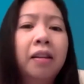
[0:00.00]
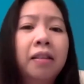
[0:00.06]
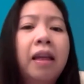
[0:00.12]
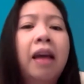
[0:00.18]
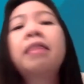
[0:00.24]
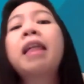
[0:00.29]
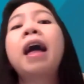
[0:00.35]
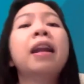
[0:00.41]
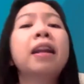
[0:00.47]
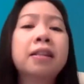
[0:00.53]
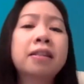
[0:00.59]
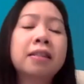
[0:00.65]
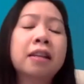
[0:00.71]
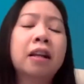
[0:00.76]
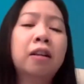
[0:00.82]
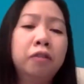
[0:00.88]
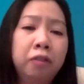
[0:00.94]
that
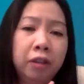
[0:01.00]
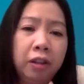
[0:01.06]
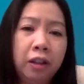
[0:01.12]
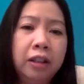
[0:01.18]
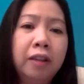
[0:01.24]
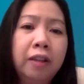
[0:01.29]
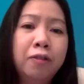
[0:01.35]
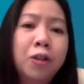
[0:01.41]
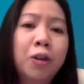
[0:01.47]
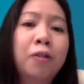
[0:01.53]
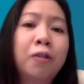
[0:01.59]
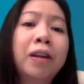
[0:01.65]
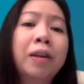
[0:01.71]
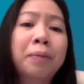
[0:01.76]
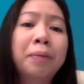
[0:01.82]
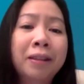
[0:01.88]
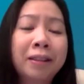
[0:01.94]
itself gives you
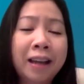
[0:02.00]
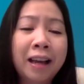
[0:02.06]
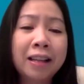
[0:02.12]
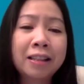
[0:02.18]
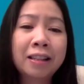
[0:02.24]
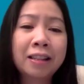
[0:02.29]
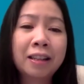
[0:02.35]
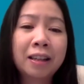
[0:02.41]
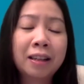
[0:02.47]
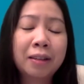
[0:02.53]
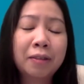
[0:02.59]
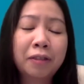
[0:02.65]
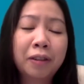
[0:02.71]
credibility as a